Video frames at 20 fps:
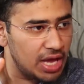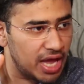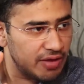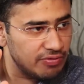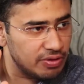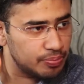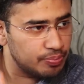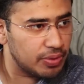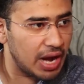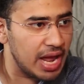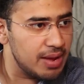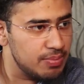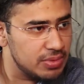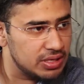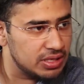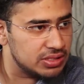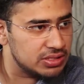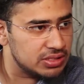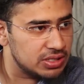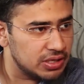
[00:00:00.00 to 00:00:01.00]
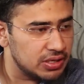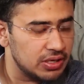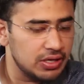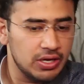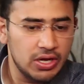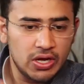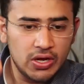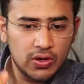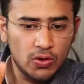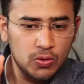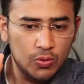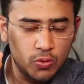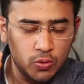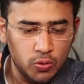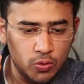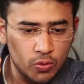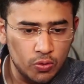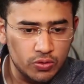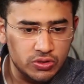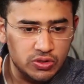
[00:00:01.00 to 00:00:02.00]
have a Prime Minister
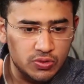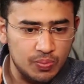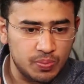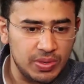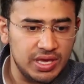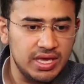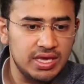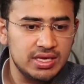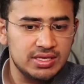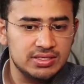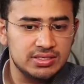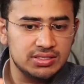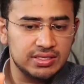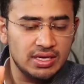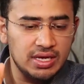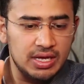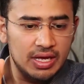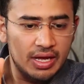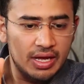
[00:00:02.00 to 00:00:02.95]
who speaks